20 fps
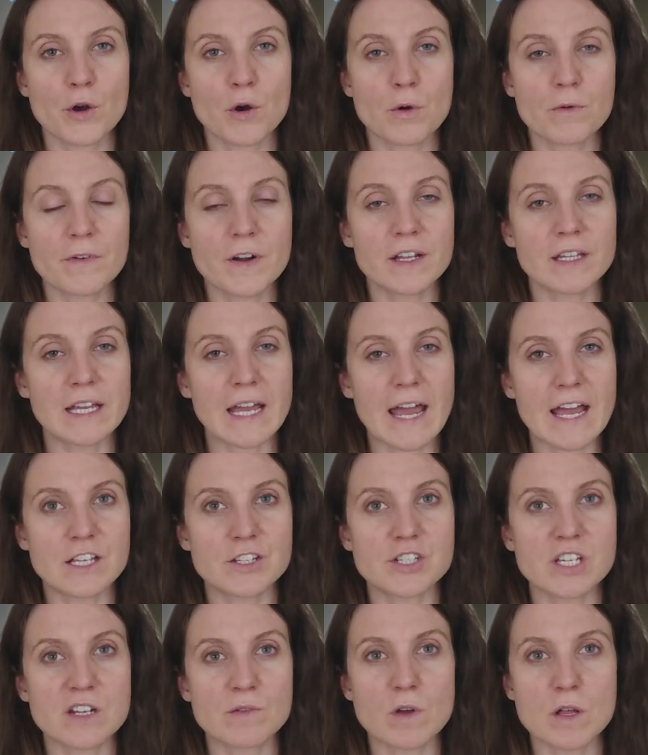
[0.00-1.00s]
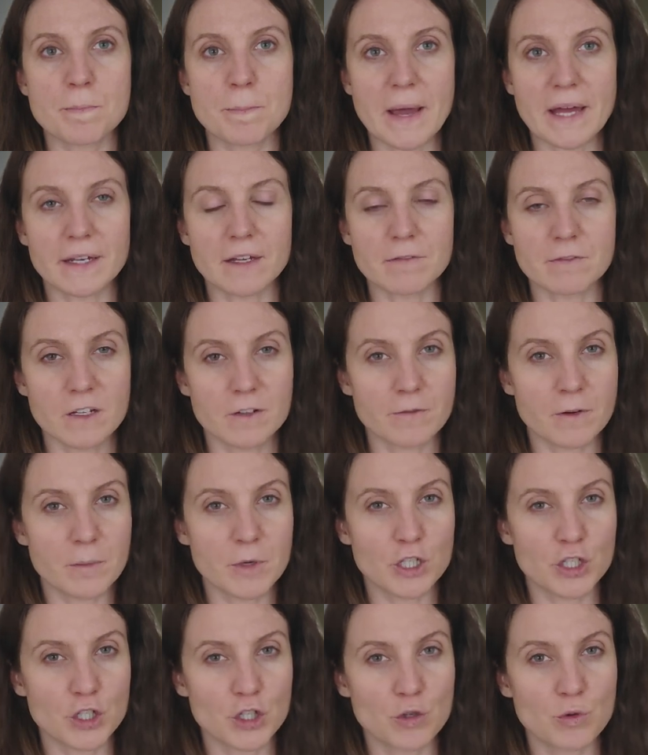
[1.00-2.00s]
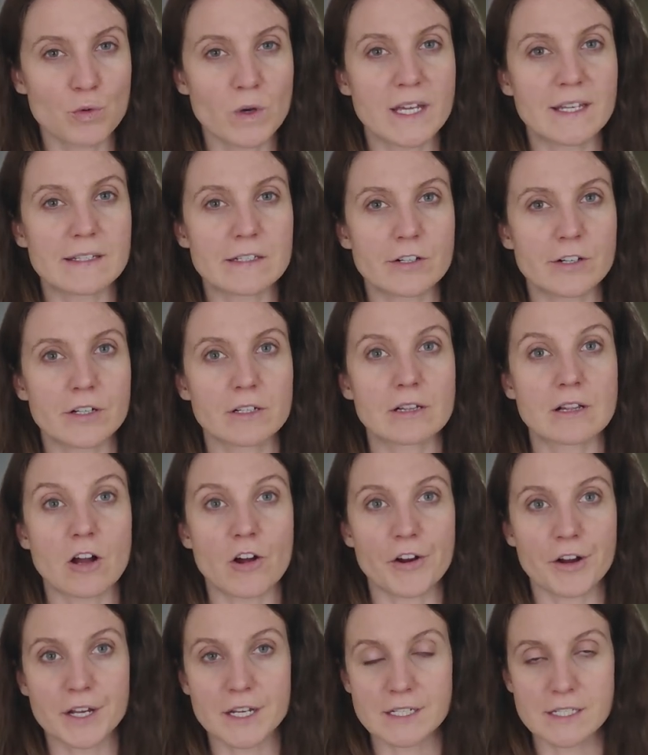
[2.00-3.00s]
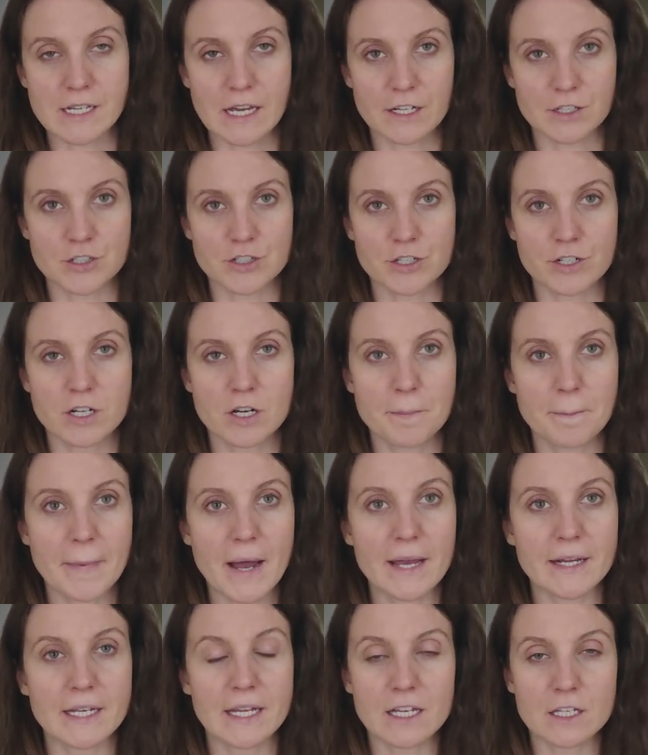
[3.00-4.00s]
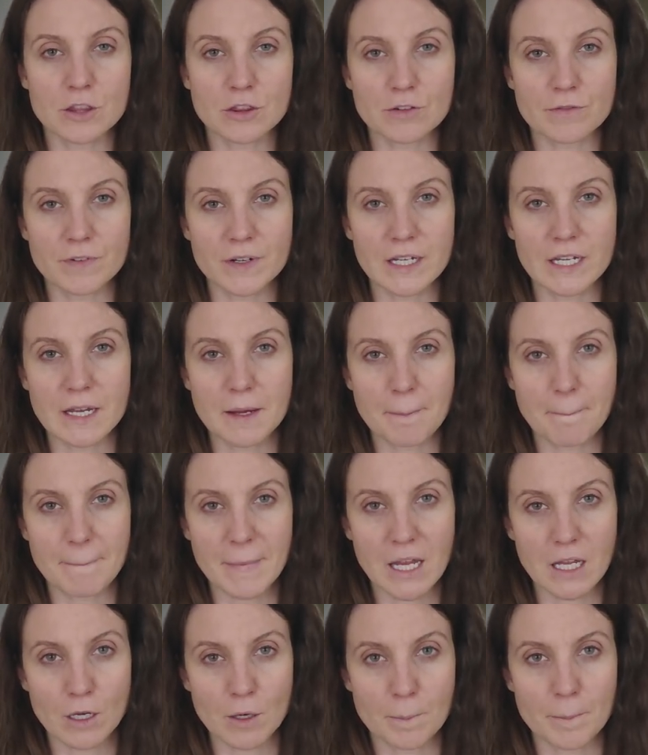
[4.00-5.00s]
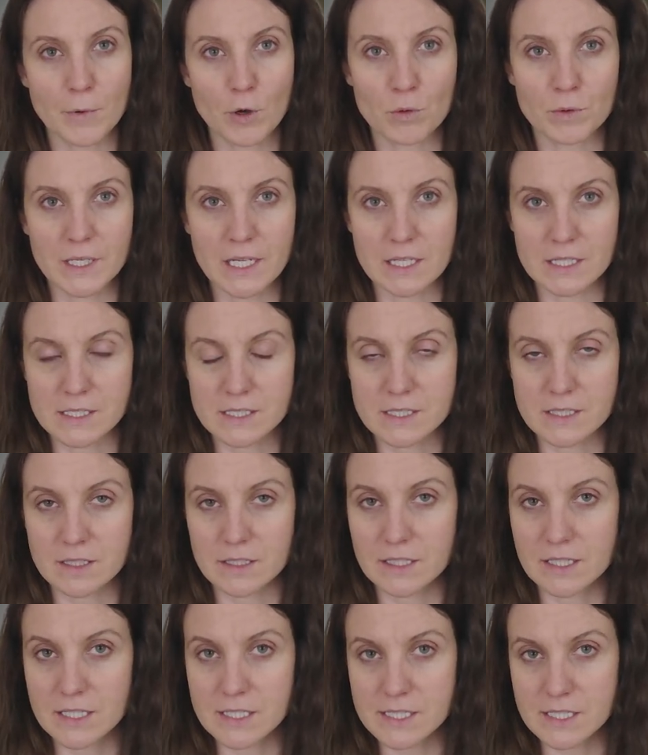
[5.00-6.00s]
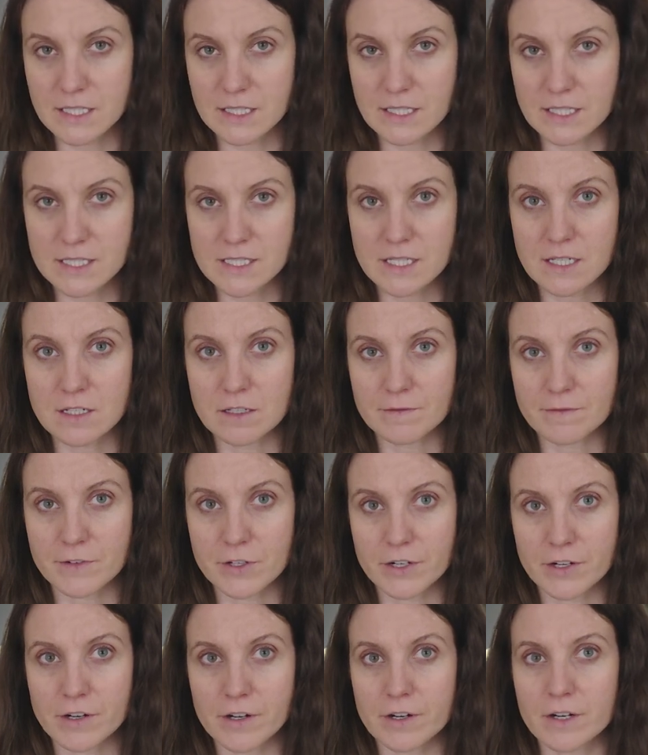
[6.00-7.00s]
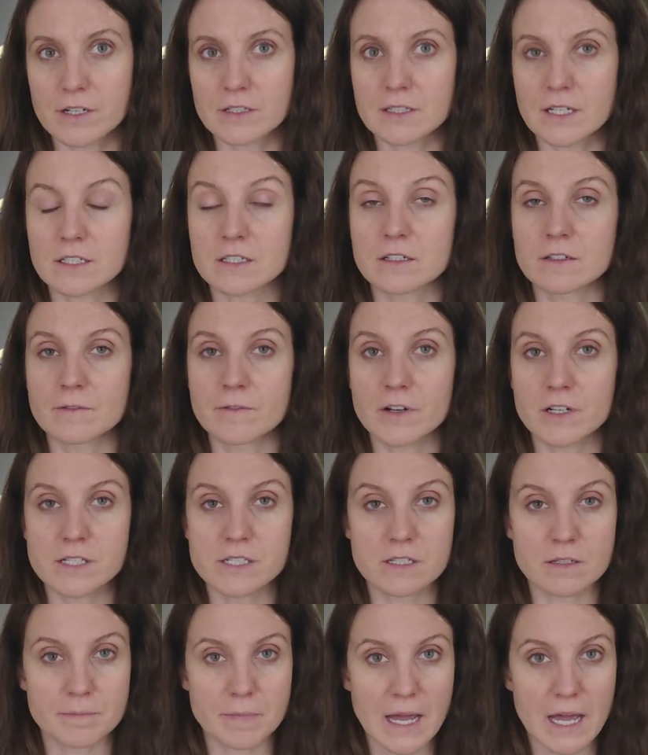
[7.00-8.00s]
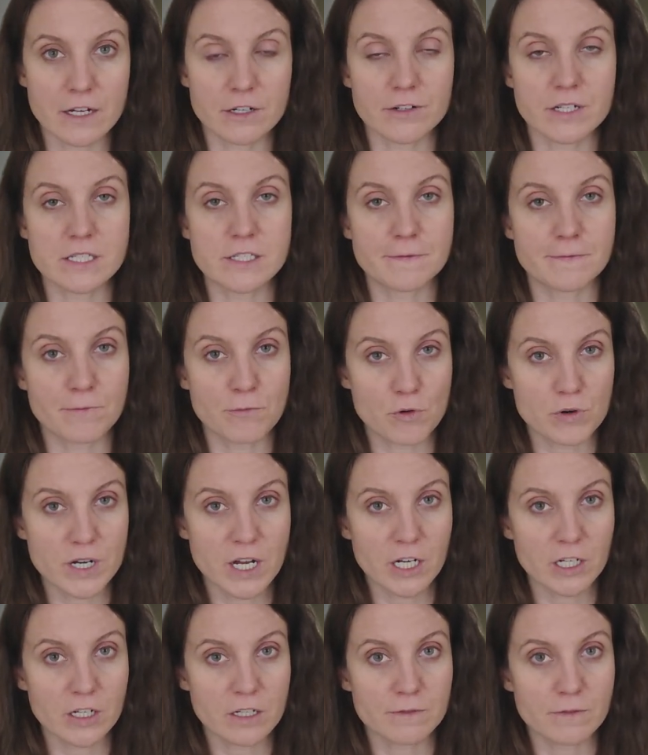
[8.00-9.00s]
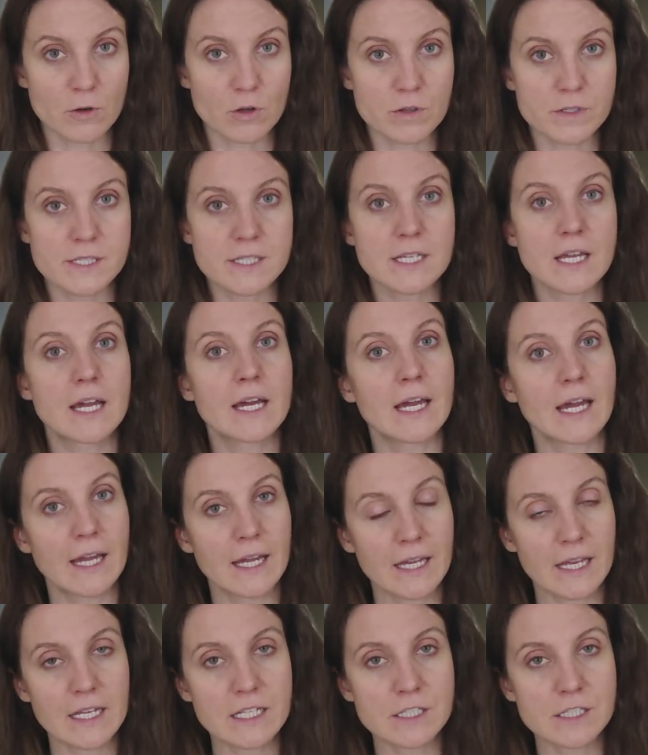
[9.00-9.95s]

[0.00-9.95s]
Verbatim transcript: Moreover, the engine will benefit from a new internal architecture, combining three main components, the DC-DC converter that converts the battery's 400 volts